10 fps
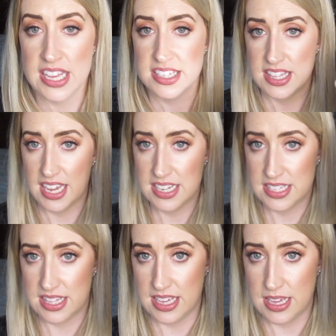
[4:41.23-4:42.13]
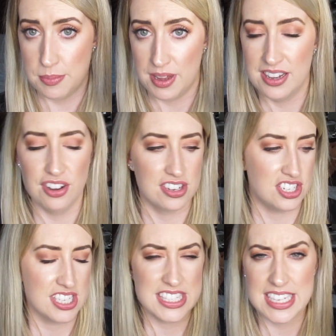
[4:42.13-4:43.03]
so that is the look
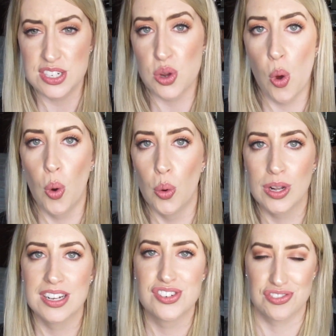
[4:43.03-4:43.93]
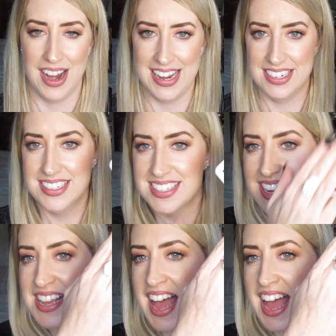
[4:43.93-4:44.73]
as you can see a total trend